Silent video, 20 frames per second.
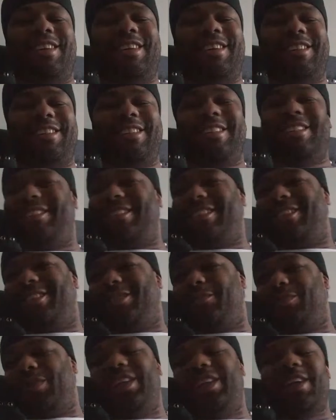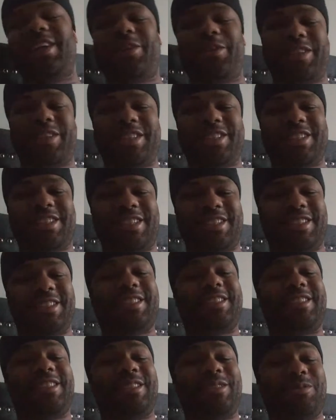This is some hilarious shit.
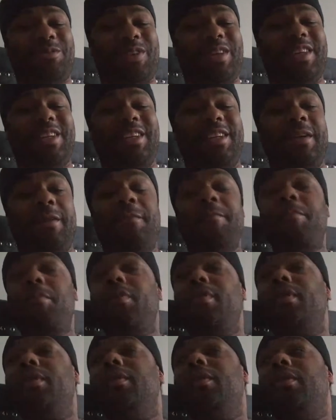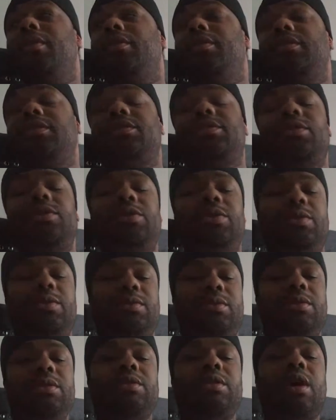This is funny.
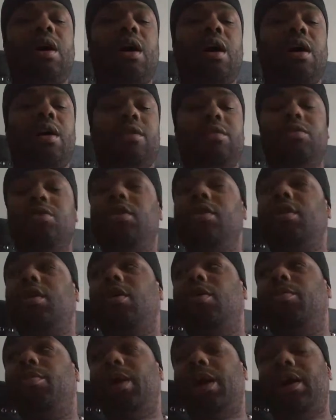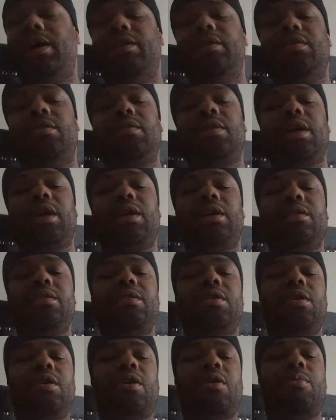This car, you could go buy
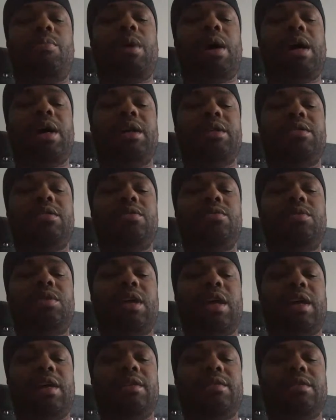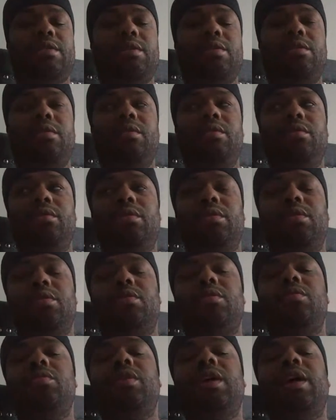a 2000 to
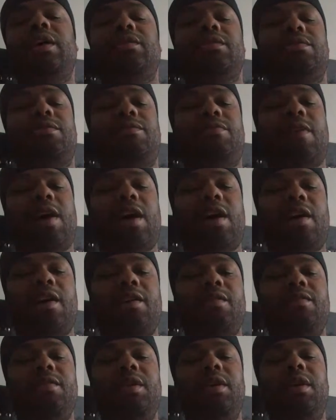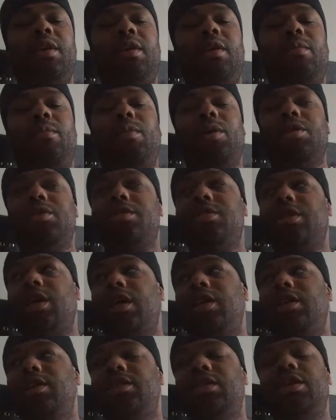2005
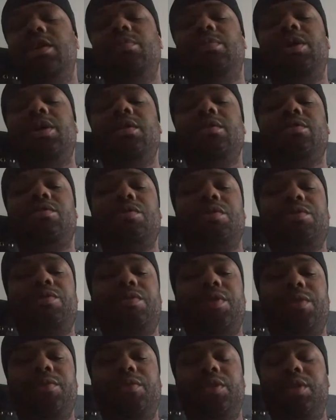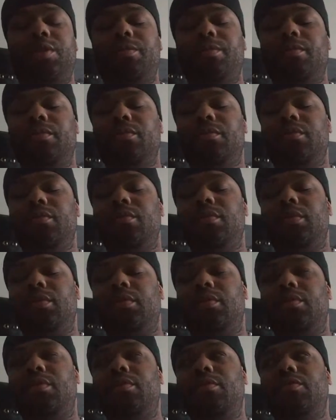Mercedes ML 350
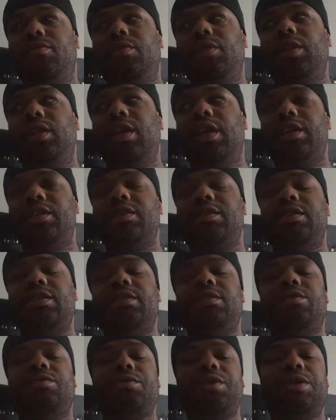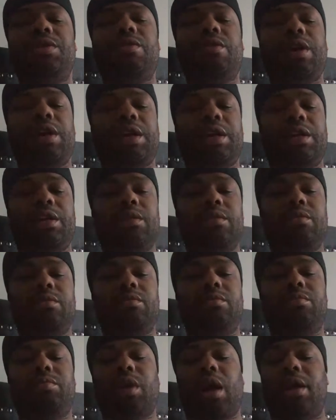for less than 3 grand,
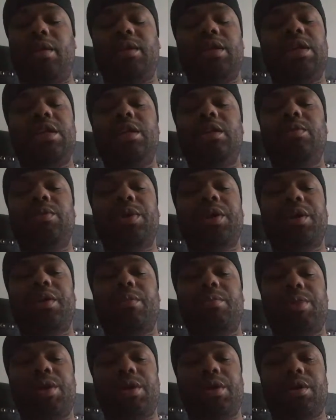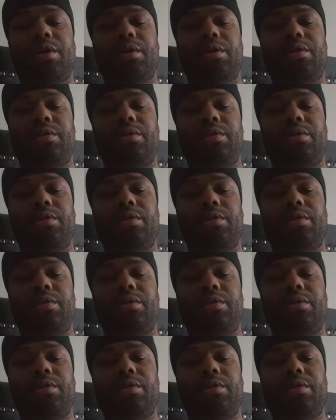probably anywhere in America.